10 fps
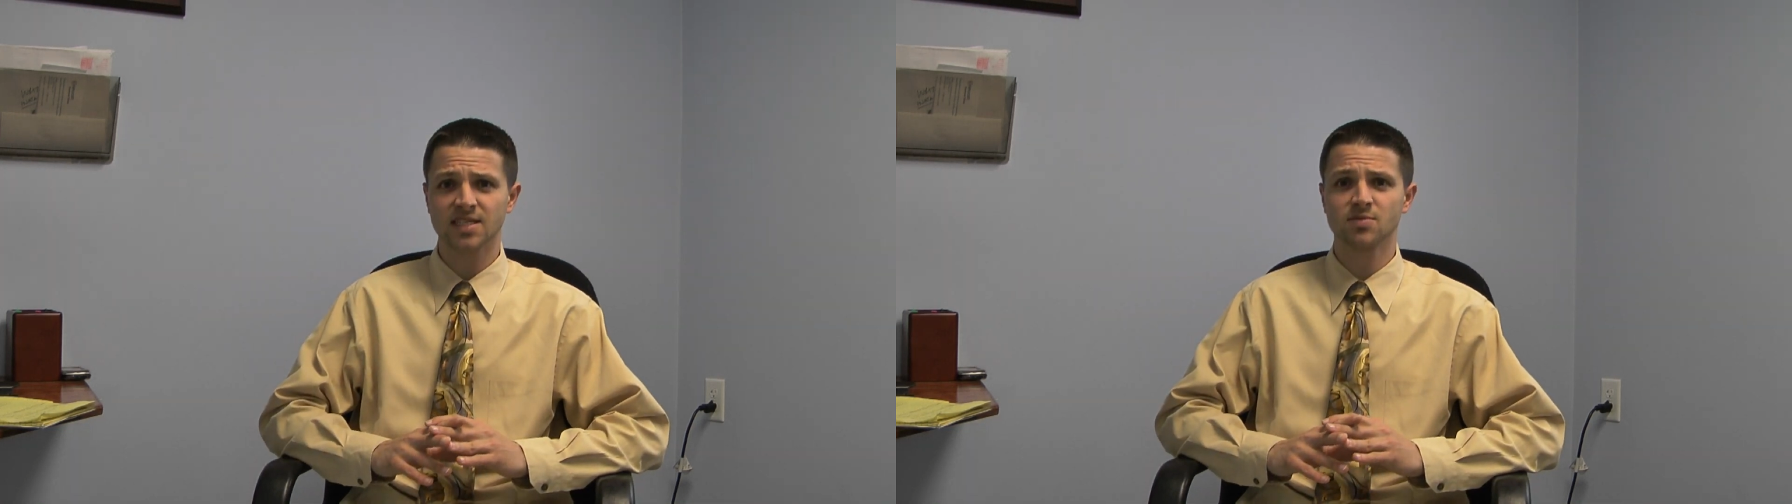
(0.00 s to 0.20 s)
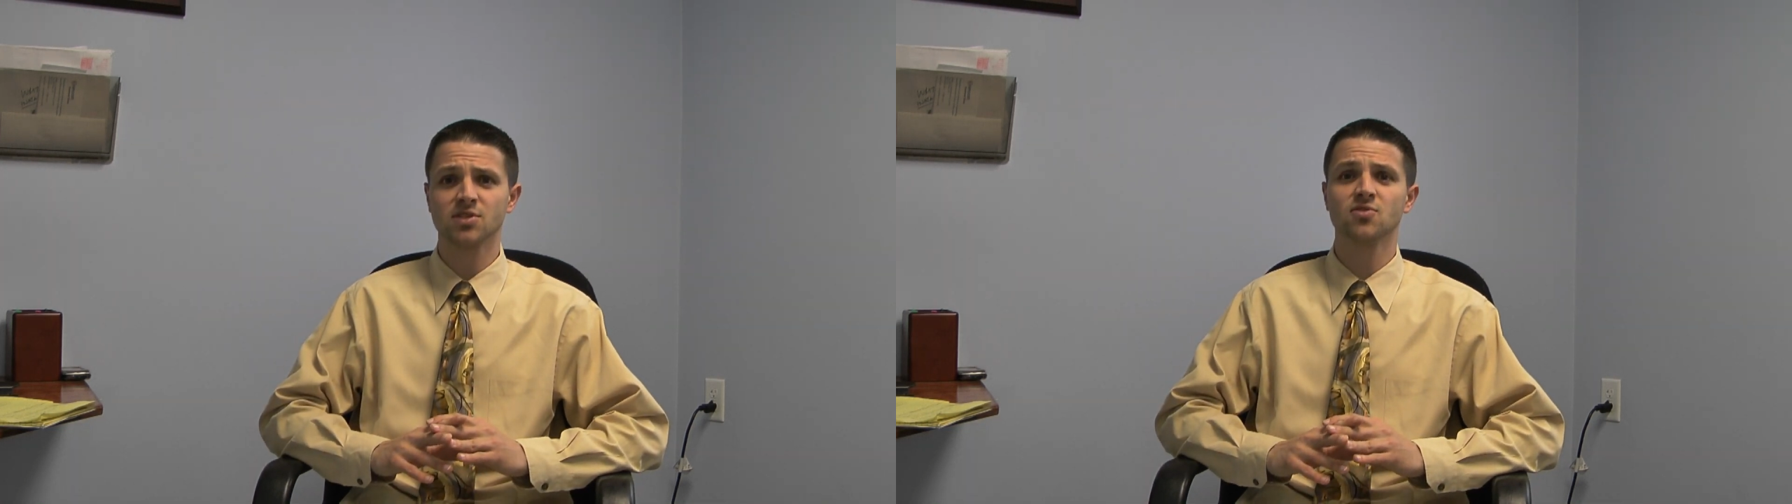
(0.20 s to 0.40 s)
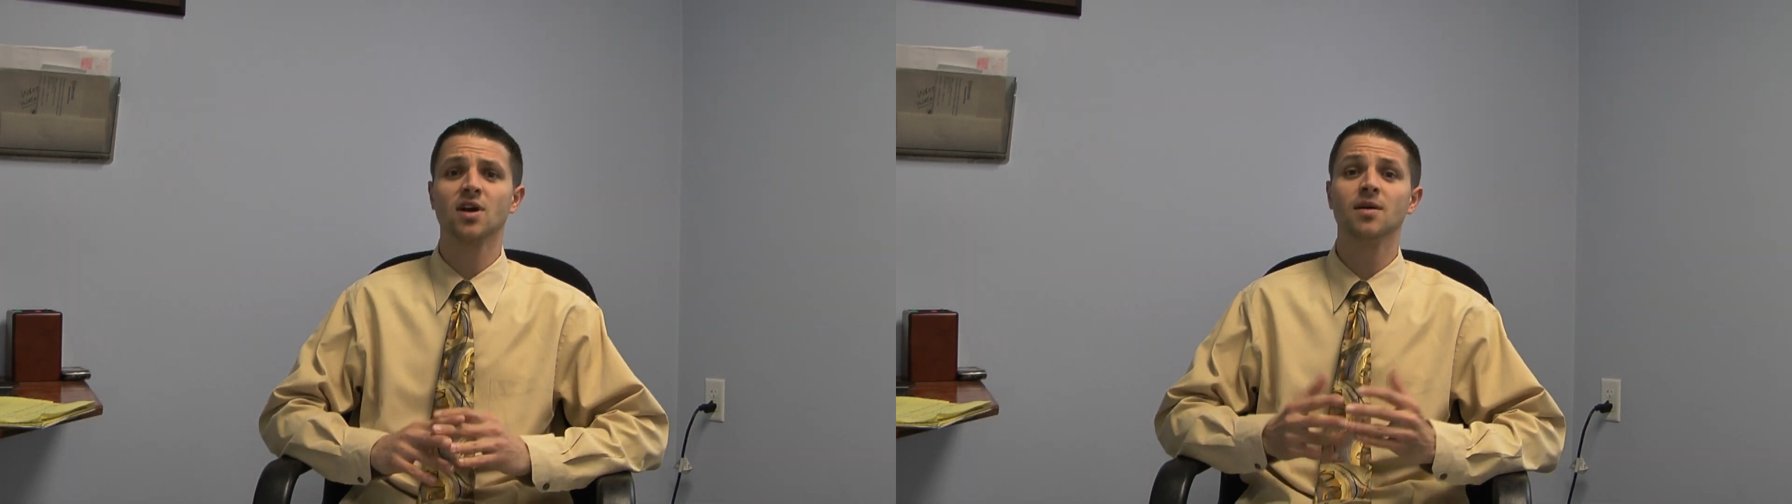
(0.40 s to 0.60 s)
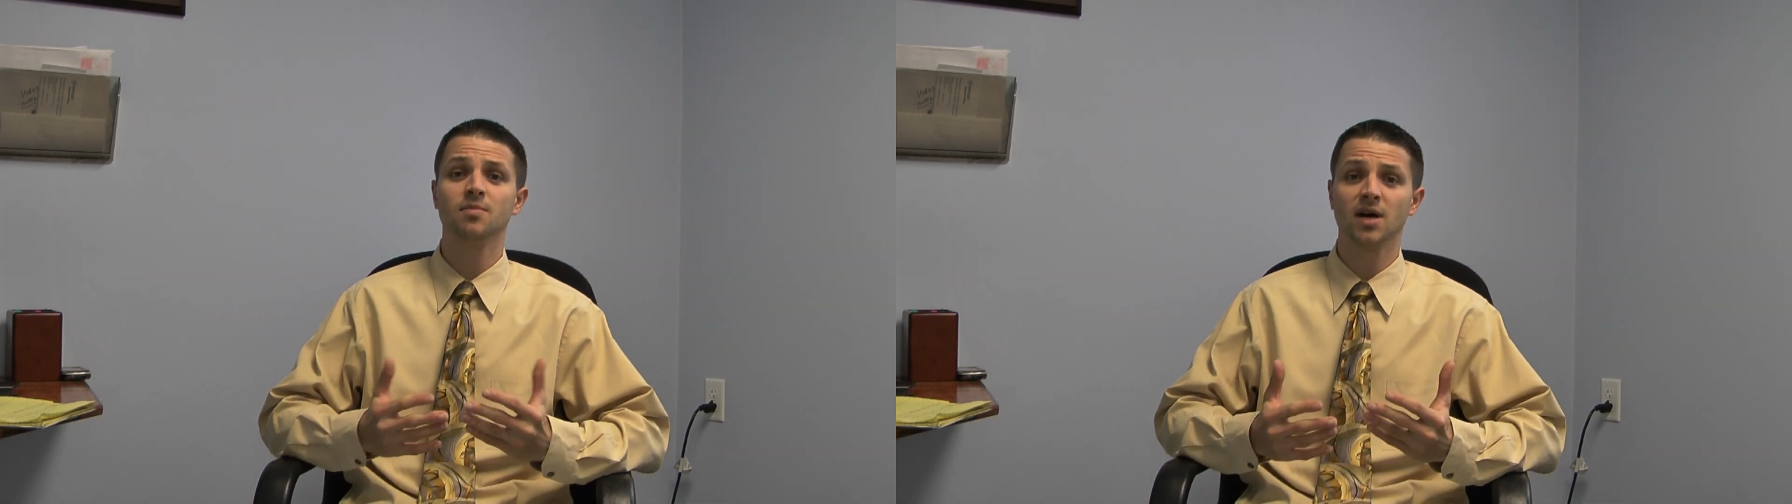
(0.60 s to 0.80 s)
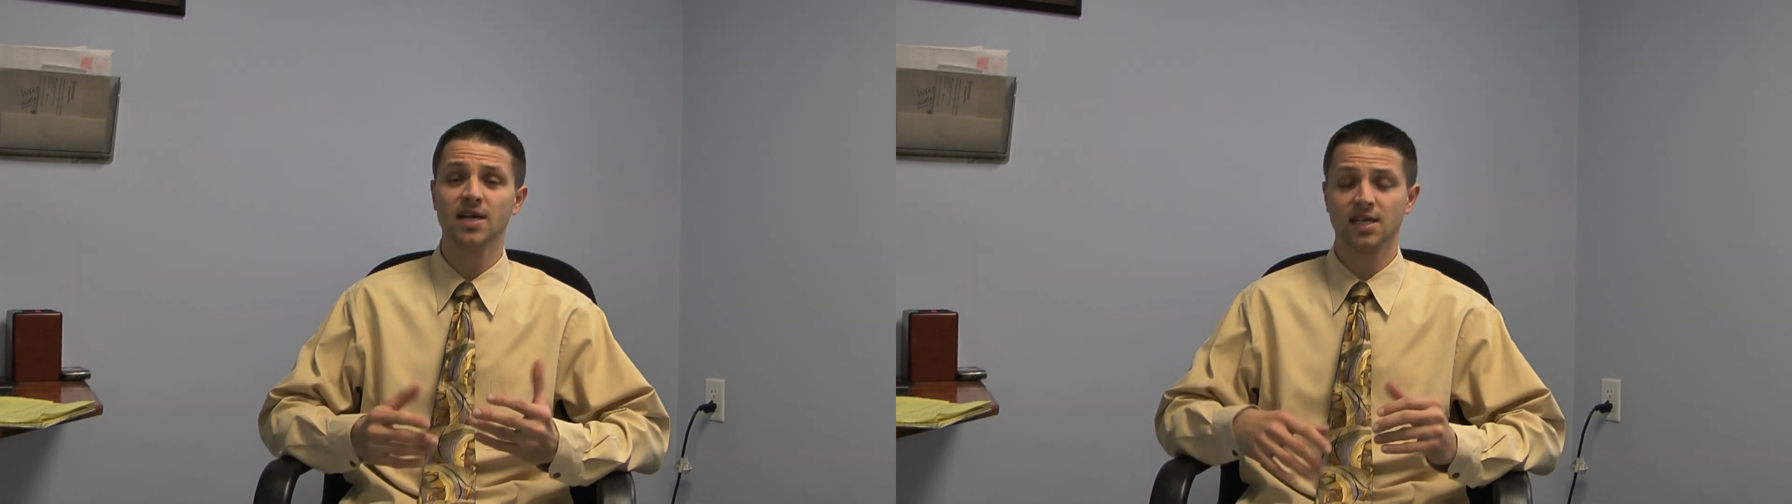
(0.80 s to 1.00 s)
as
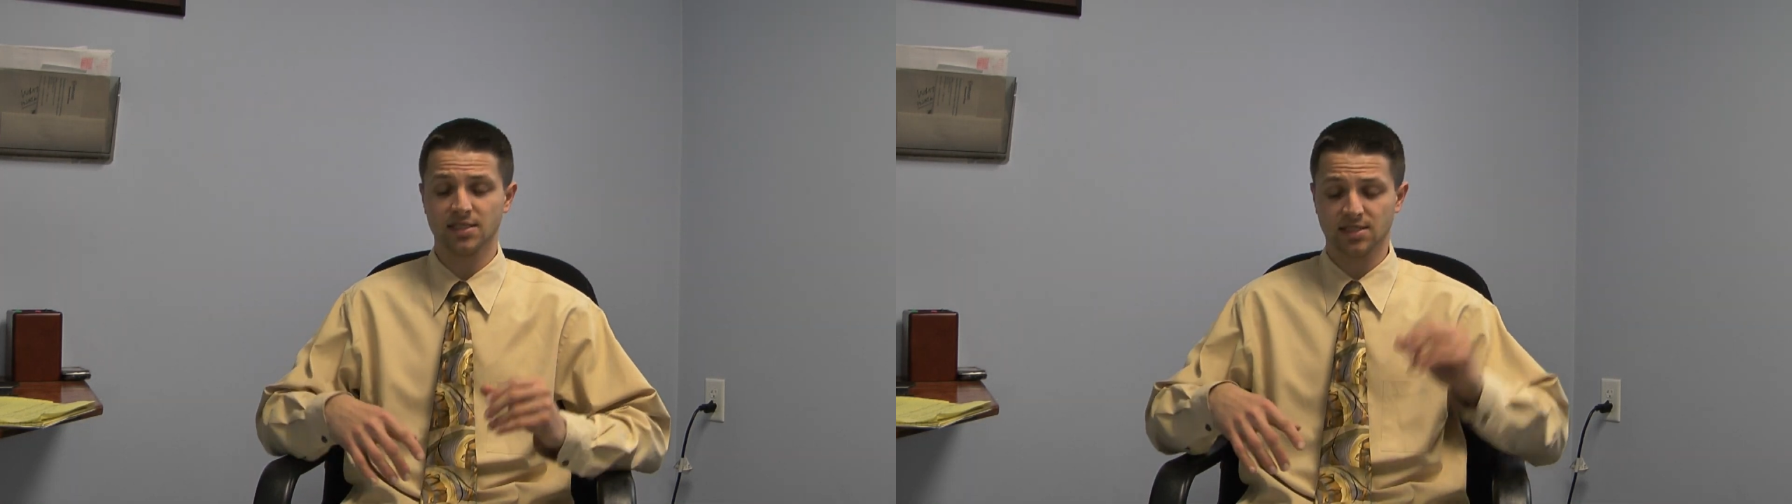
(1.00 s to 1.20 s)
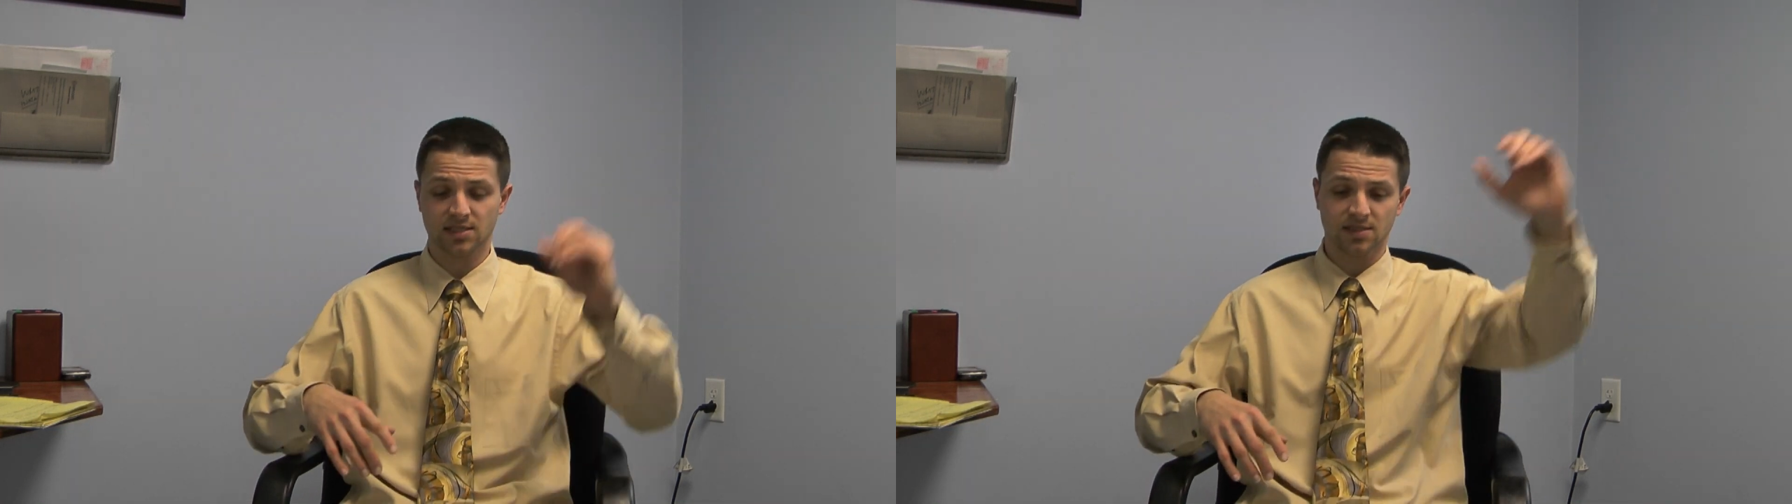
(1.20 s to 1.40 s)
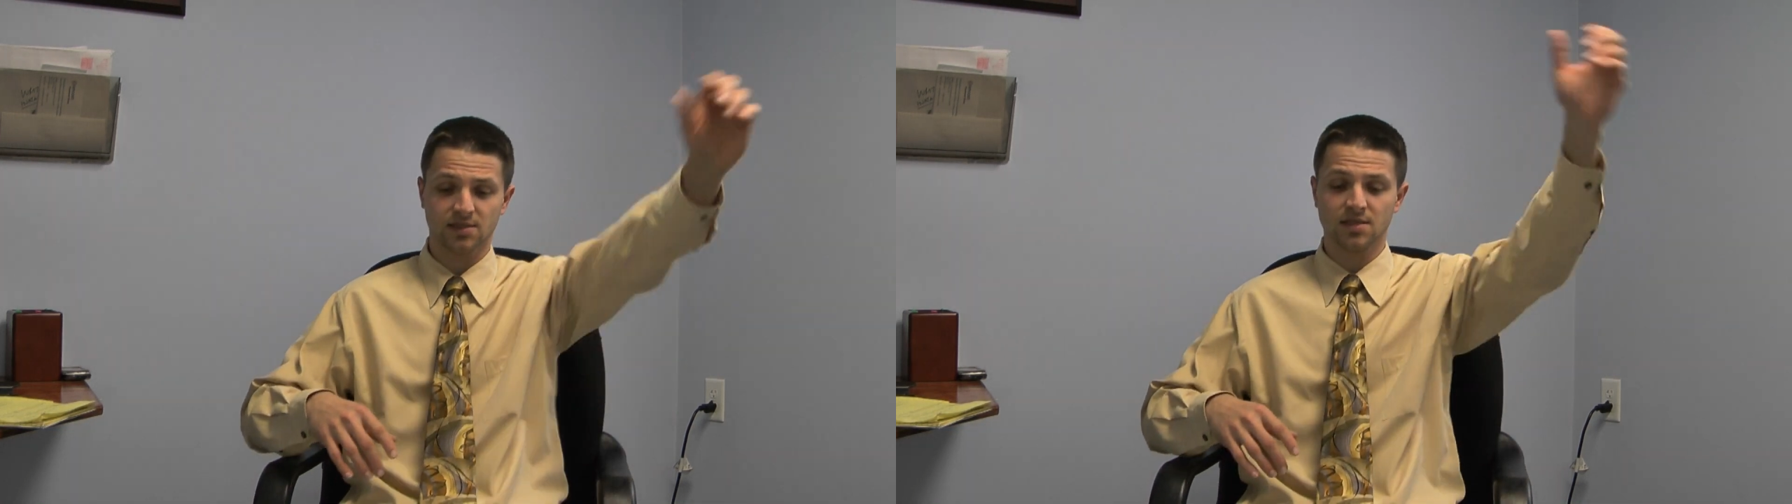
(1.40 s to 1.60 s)
prescribed by us.